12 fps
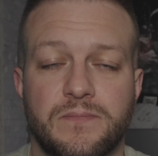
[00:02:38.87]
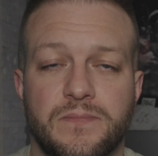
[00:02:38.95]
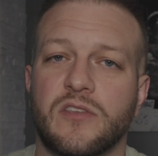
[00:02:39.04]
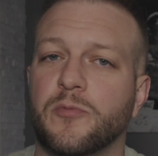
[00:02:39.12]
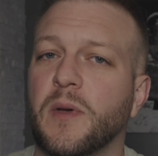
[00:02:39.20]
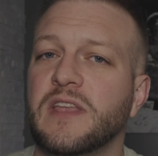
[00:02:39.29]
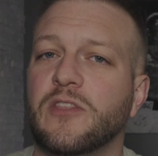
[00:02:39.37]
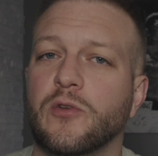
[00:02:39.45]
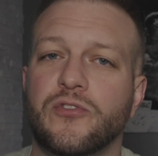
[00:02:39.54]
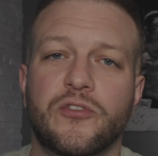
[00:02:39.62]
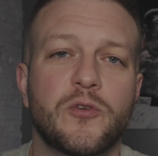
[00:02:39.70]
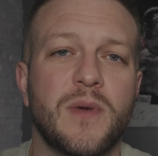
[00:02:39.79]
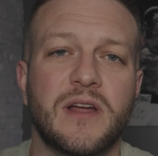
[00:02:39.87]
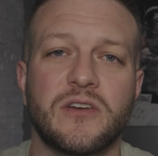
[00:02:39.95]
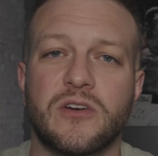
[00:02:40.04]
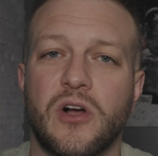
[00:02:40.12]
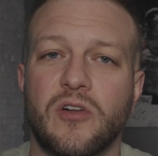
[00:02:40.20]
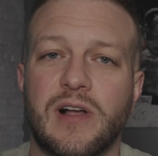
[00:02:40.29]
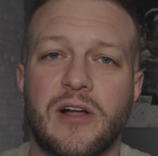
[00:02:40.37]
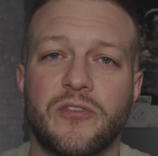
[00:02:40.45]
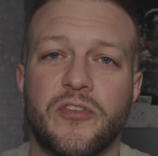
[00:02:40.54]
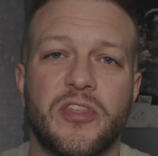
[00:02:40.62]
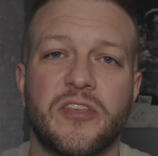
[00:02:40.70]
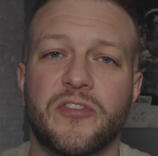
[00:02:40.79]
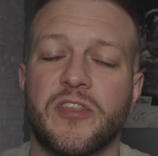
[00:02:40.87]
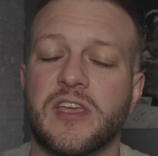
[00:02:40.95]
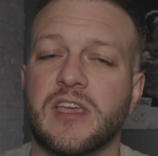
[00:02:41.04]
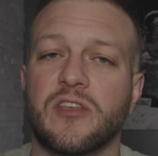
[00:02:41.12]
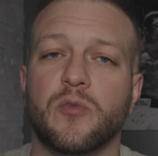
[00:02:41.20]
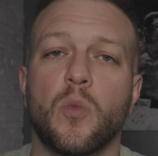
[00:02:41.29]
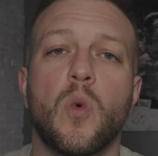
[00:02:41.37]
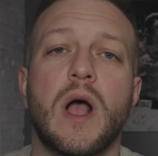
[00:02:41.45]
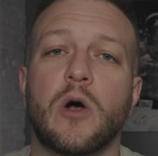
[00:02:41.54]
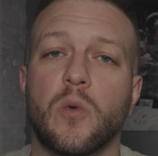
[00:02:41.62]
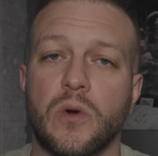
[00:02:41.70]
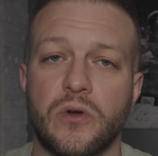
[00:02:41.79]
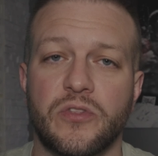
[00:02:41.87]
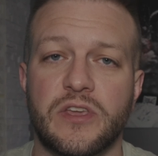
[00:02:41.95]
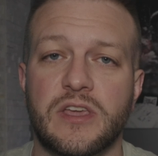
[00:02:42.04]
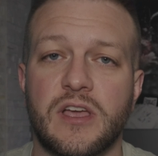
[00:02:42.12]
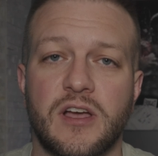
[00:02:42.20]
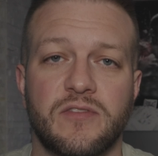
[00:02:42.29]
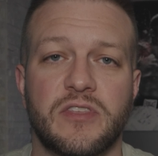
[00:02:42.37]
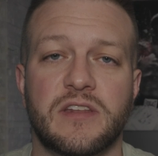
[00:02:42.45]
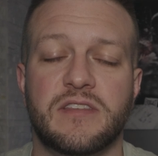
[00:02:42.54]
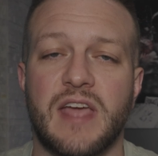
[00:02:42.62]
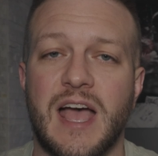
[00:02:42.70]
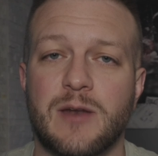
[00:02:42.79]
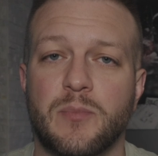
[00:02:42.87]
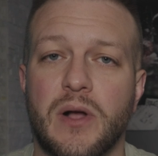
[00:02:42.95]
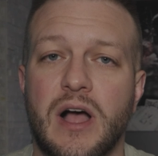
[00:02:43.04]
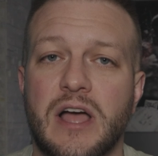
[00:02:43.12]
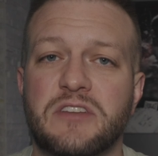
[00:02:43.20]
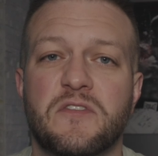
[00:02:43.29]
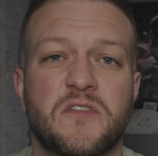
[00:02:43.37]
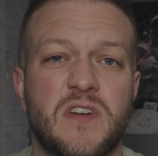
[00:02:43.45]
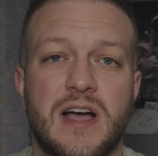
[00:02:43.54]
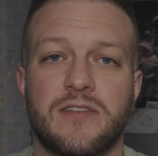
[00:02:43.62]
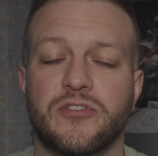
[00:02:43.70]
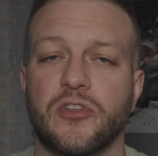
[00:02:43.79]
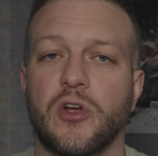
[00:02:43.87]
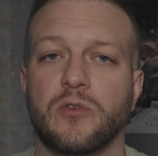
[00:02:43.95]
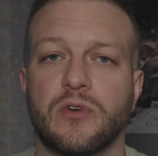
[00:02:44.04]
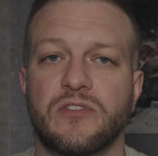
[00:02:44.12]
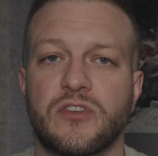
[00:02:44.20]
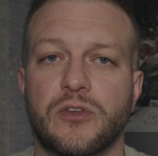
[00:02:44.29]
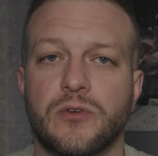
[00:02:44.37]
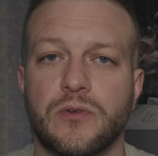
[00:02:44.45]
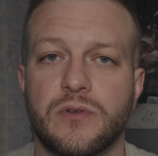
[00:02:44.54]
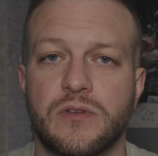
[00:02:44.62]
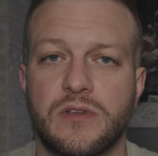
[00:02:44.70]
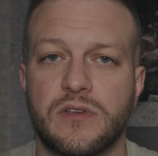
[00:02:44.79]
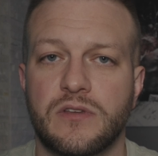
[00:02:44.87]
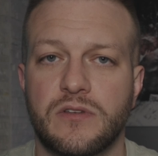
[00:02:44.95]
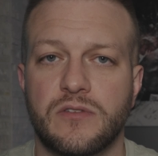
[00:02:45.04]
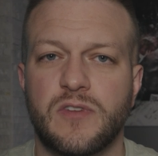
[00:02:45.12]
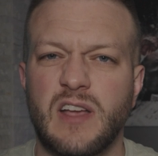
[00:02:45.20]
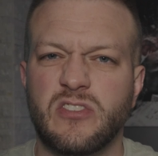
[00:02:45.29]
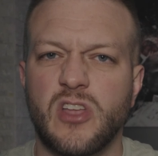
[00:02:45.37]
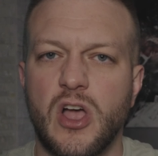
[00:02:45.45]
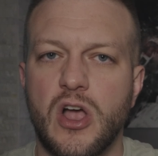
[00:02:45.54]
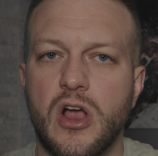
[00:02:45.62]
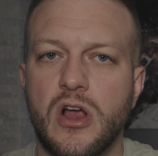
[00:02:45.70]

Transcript: Despite those 2 minor call outs, this thing is well worthy of the Dad Bod 5-star review. 5 stars.